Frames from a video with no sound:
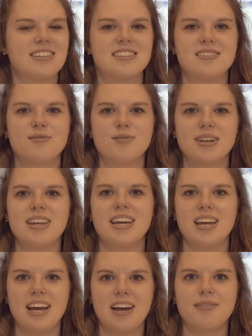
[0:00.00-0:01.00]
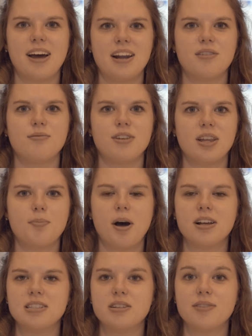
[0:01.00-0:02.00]
it's really, I've had a really
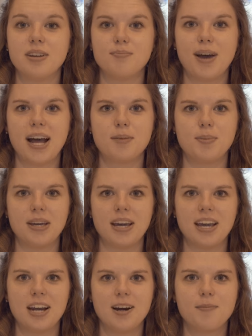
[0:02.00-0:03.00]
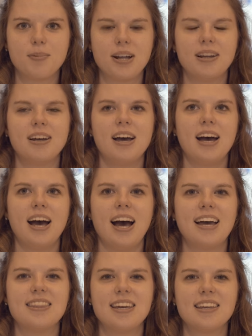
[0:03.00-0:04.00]
positive impact being here, but
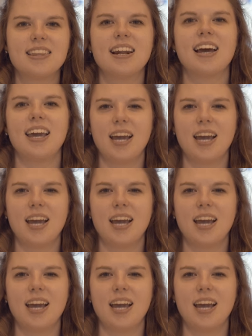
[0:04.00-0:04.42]
I think that I